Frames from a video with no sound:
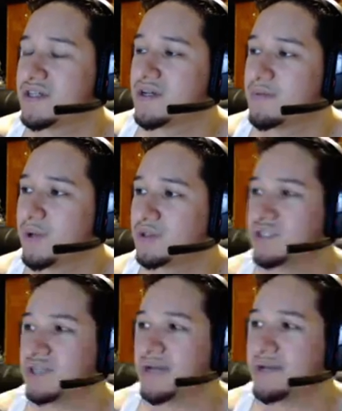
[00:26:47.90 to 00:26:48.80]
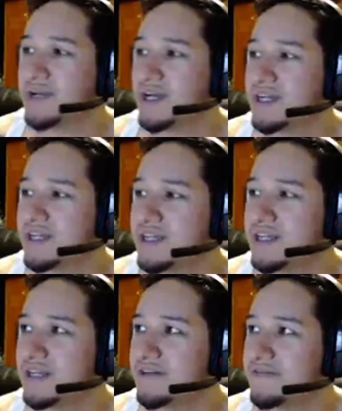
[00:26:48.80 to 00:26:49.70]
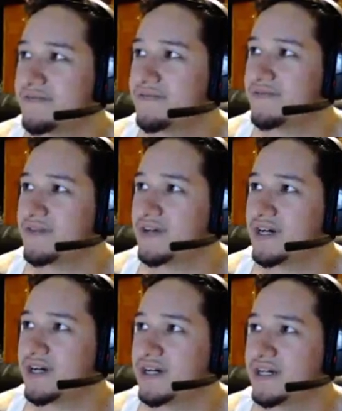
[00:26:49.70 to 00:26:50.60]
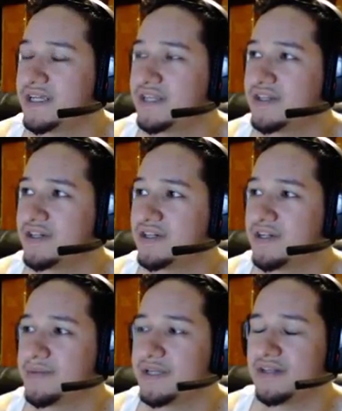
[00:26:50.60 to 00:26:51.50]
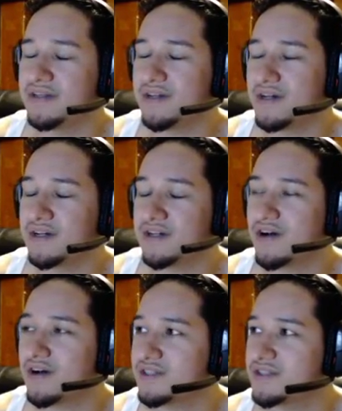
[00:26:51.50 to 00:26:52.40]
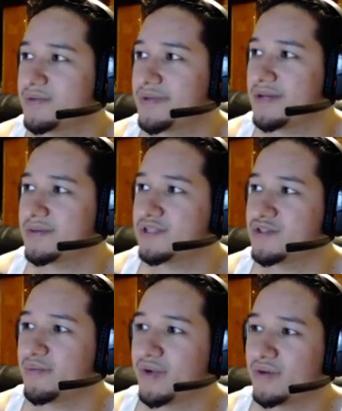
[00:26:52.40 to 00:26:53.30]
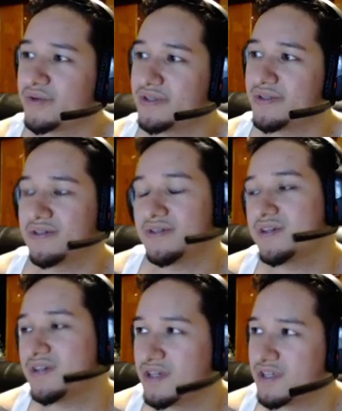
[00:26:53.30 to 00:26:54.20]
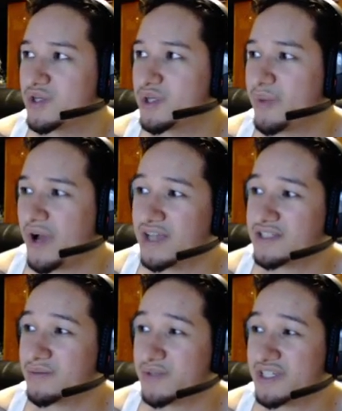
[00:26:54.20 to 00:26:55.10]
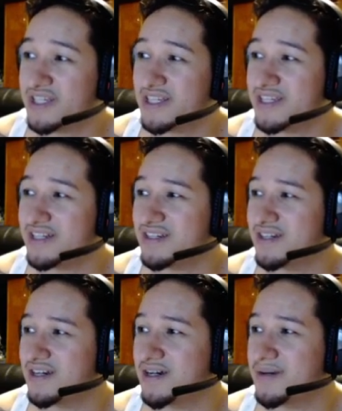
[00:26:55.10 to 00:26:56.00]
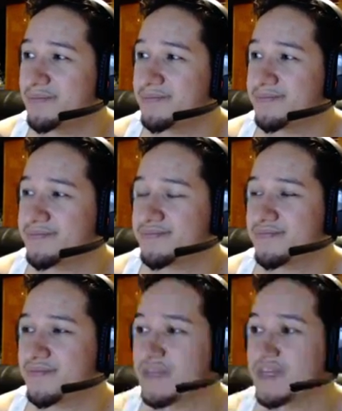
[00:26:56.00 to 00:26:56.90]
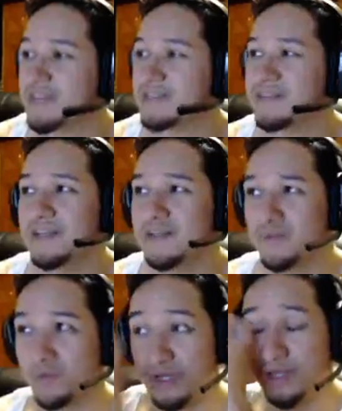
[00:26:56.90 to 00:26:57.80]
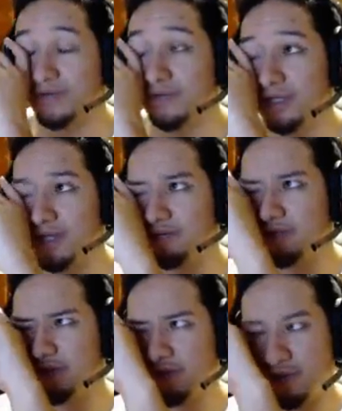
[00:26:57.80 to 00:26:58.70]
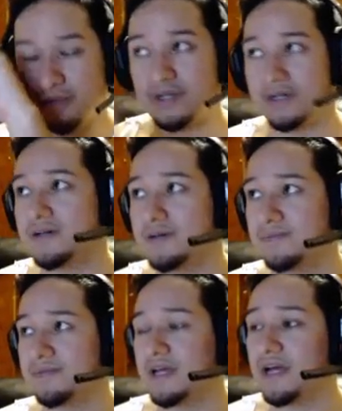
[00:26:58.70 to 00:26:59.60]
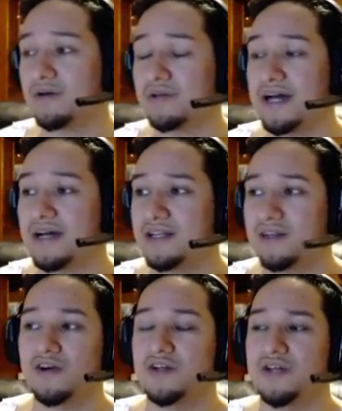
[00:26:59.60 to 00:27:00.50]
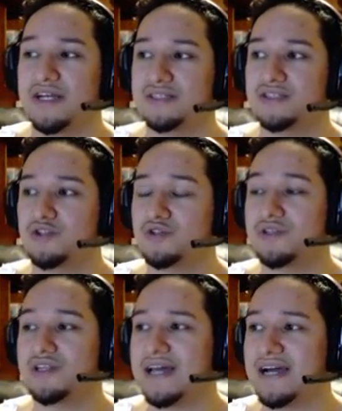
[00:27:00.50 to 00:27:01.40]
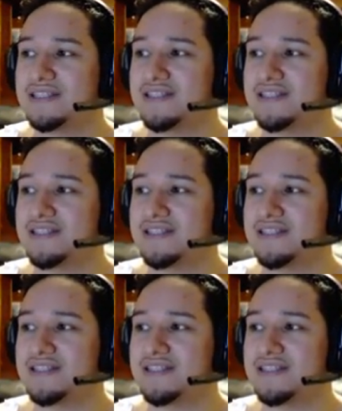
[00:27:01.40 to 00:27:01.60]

most of the time you're not going to get enough cost to be able to do both. You could possibly get it. It's really, really up to how long you guys usually last.